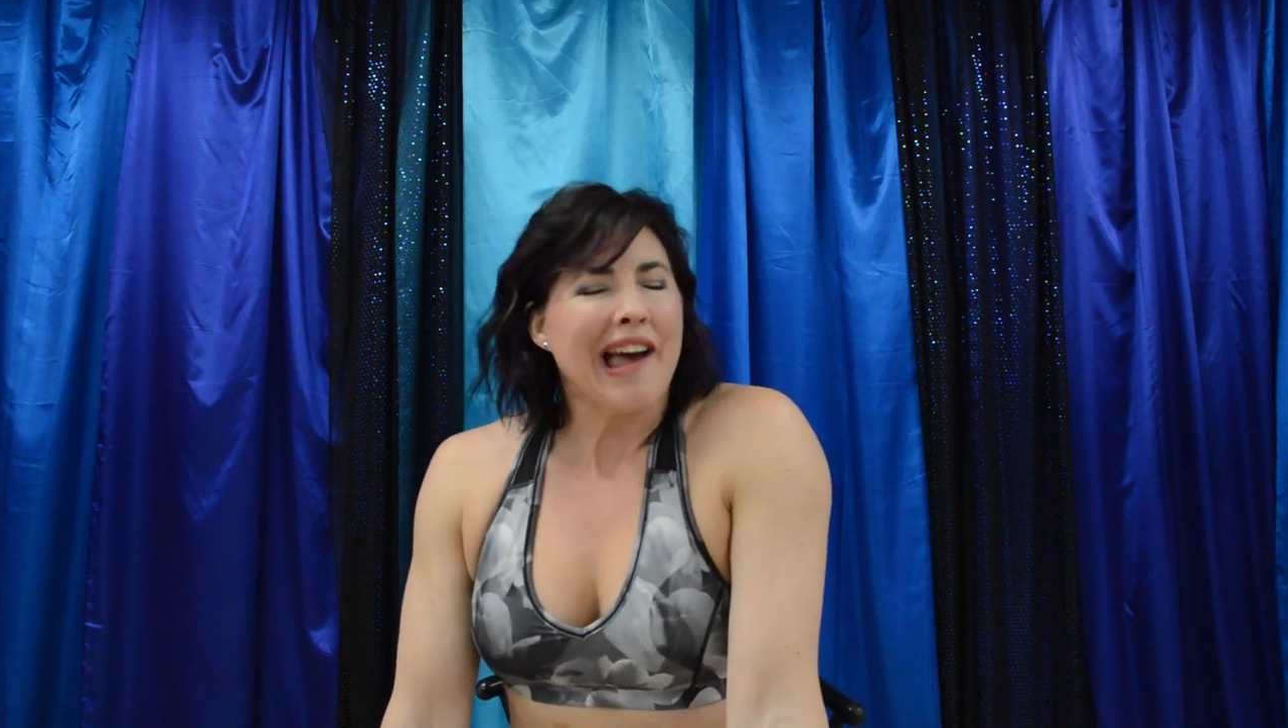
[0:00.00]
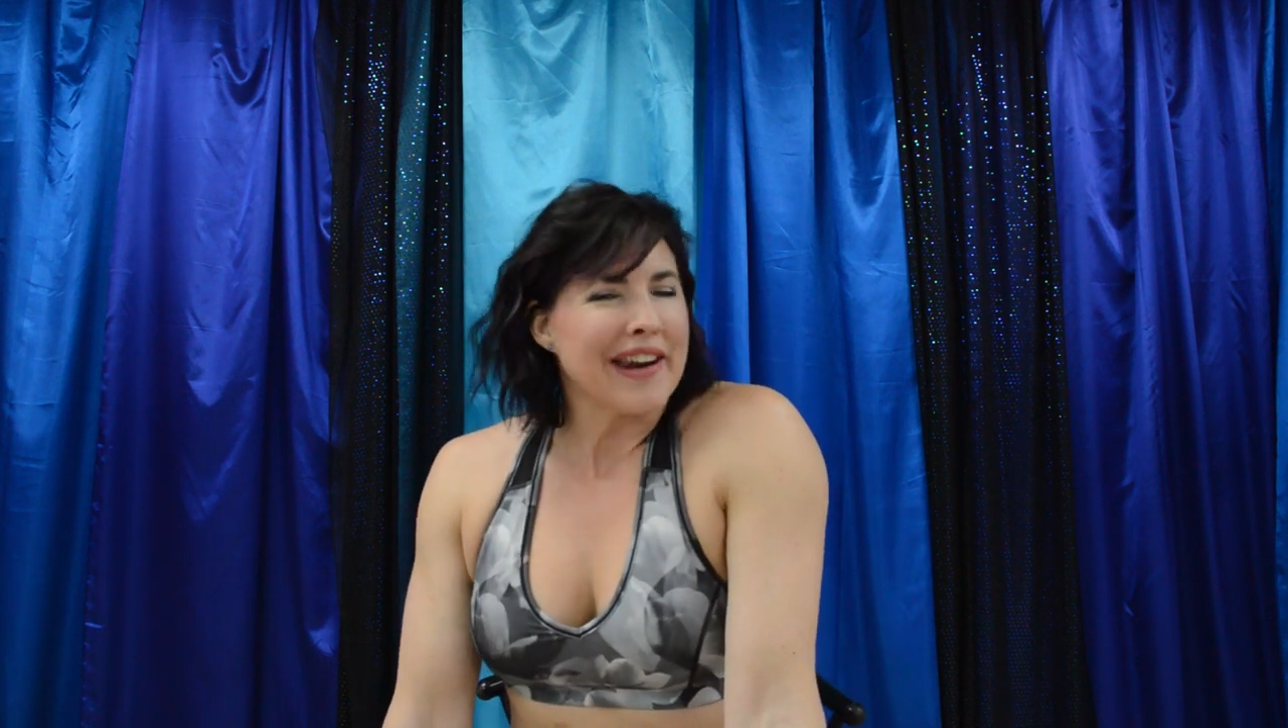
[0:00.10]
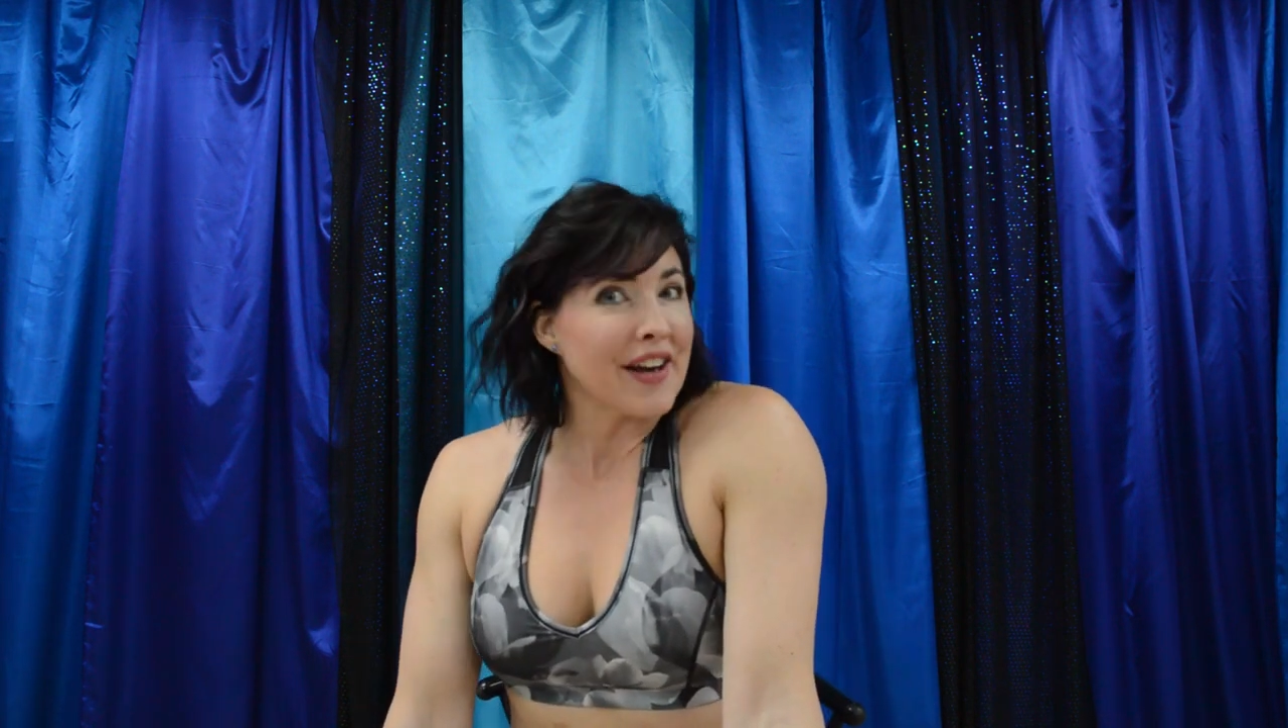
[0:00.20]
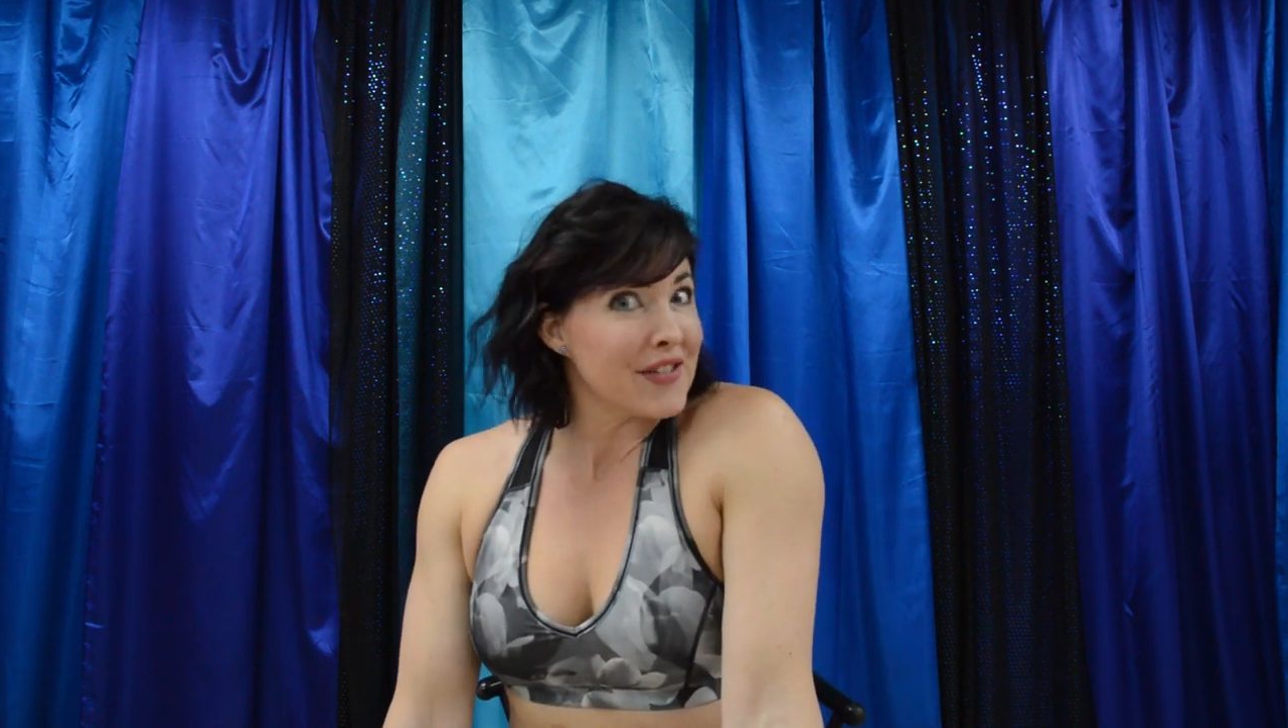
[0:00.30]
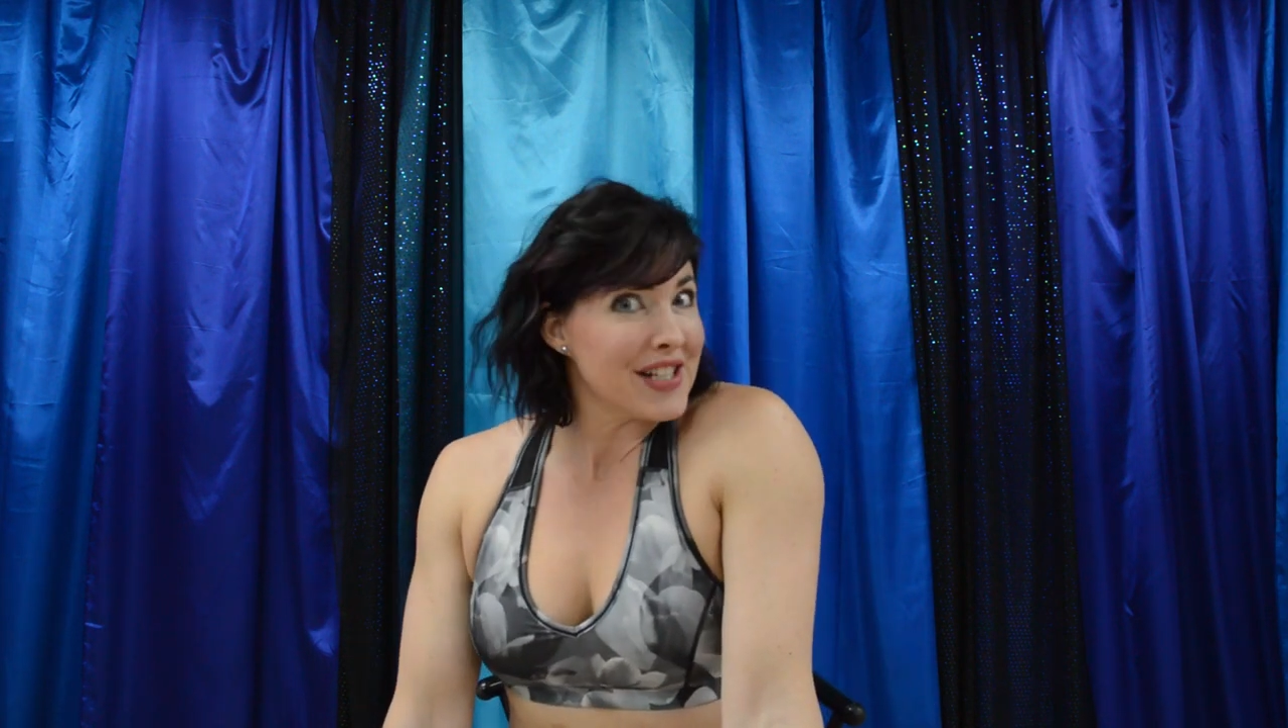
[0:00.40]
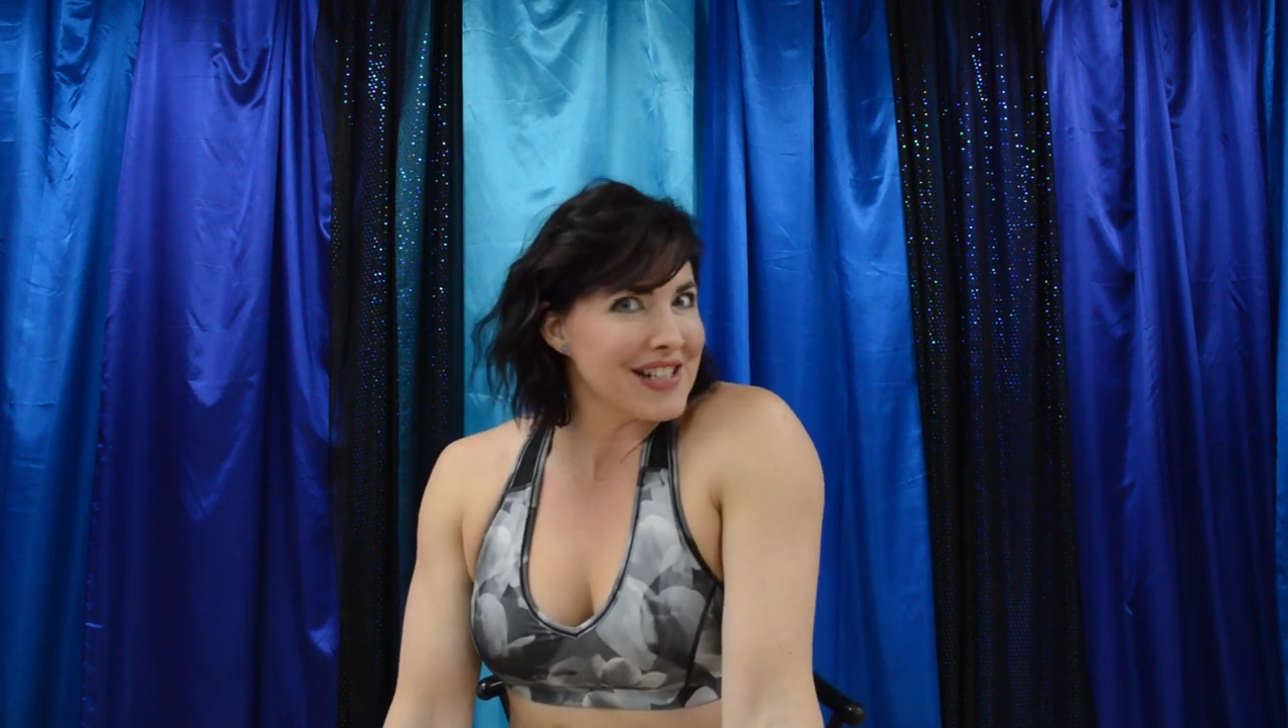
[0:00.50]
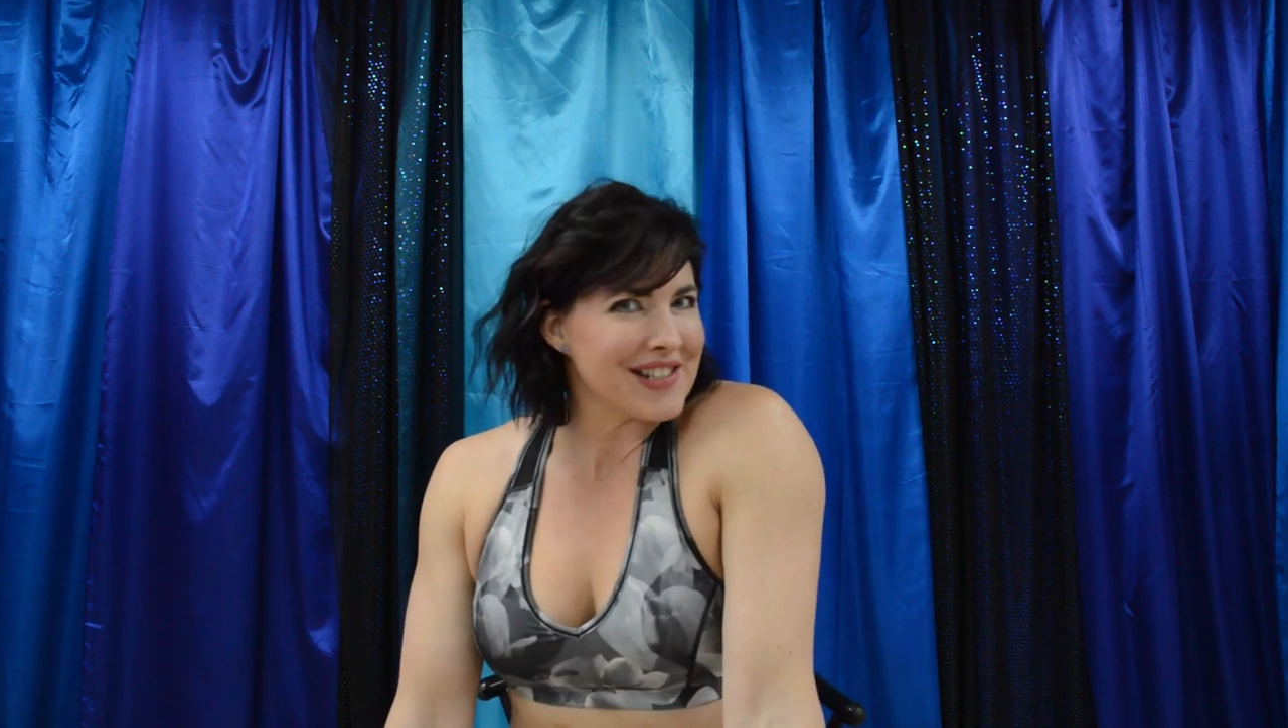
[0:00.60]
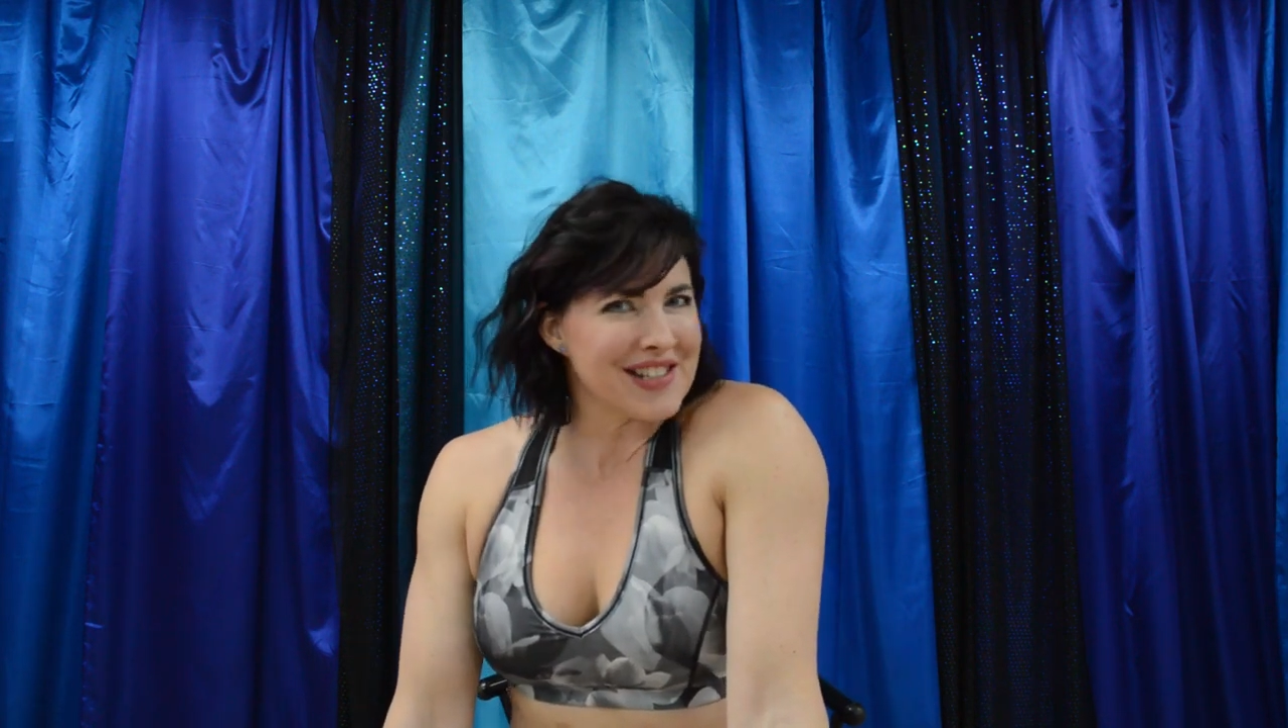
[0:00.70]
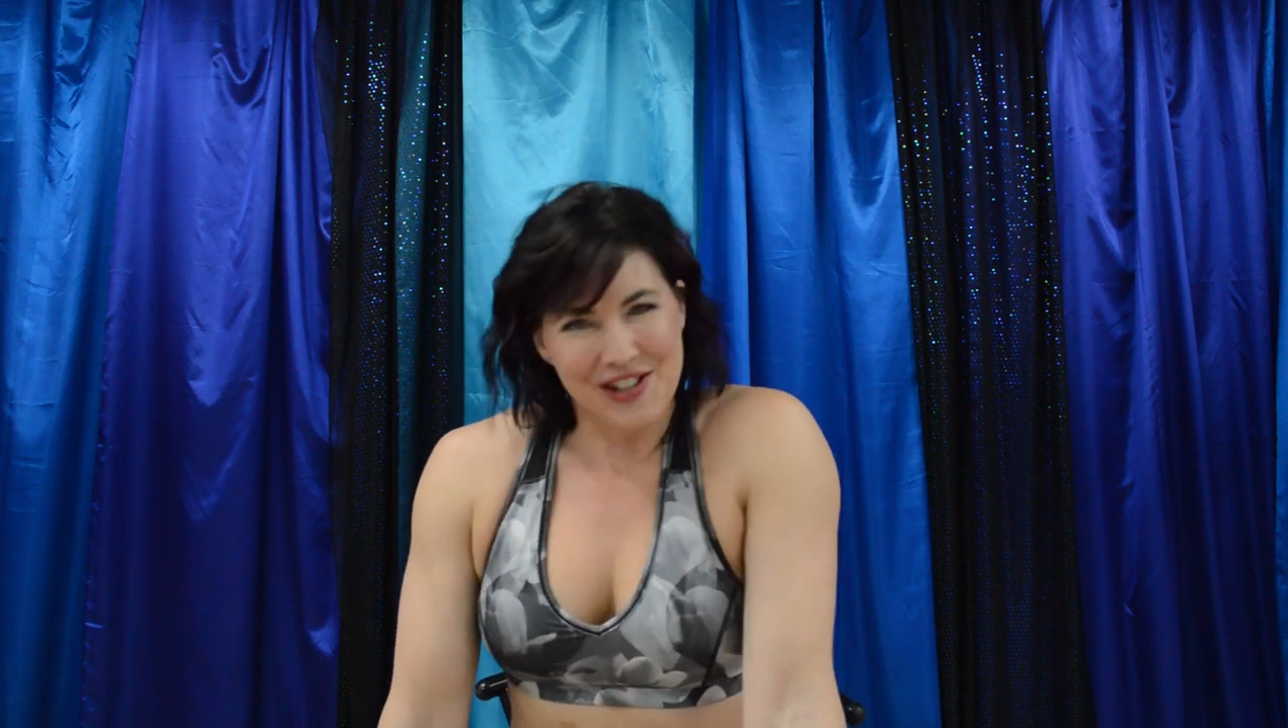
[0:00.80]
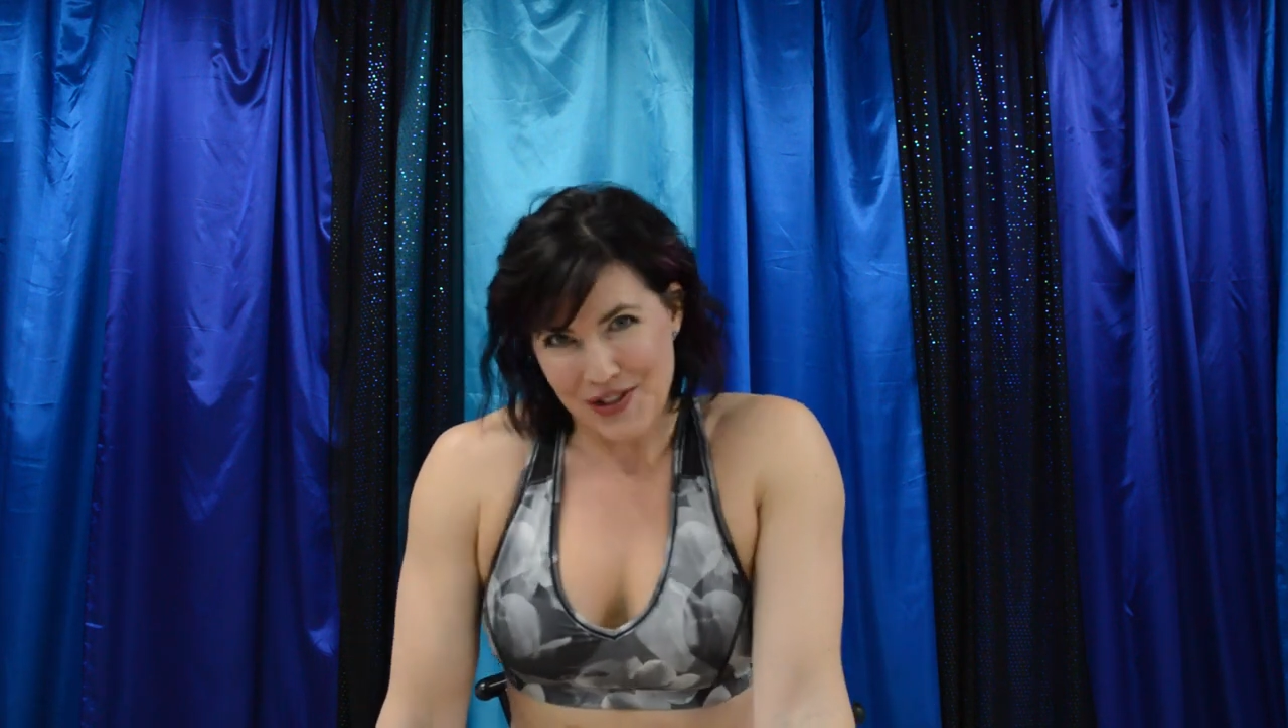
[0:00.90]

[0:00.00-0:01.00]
NFTs.